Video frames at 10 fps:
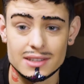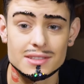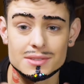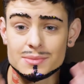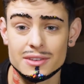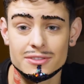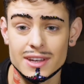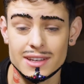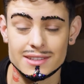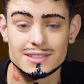This is my
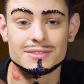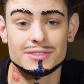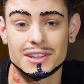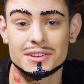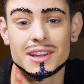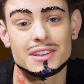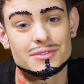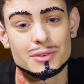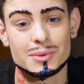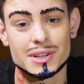face. Thank you guys
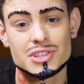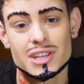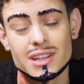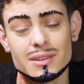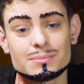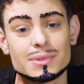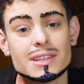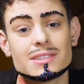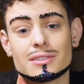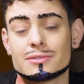for watching.
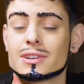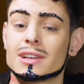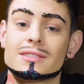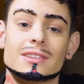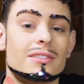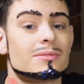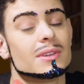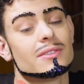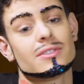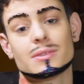Please don't forget to give me
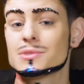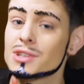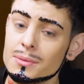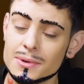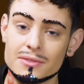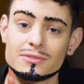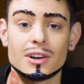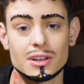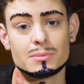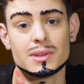a thumbs up and
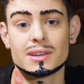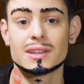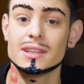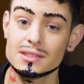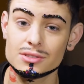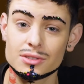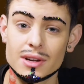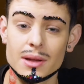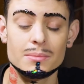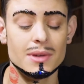follow me on
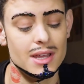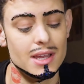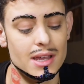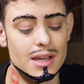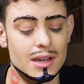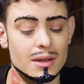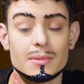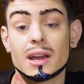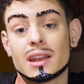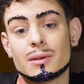Instagram.
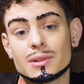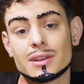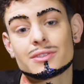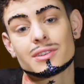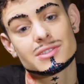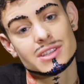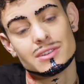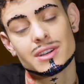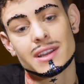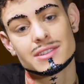And I would love to see
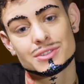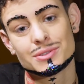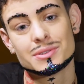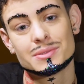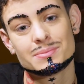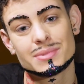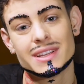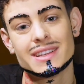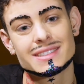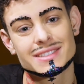you guys soon.
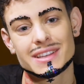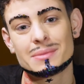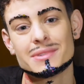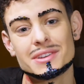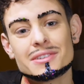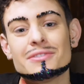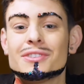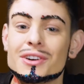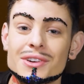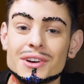Please send me your
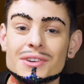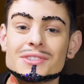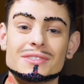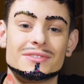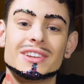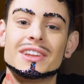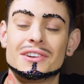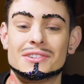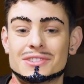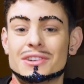photos and
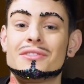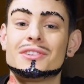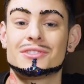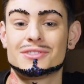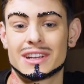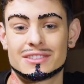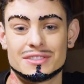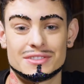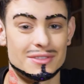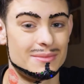videos of your drag
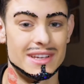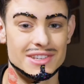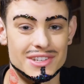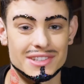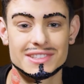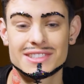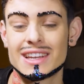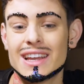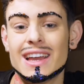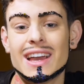transformations.
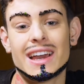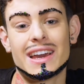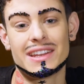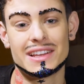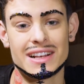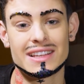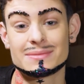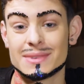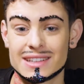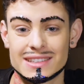And let's
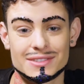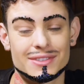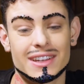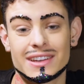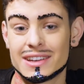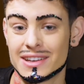make this thing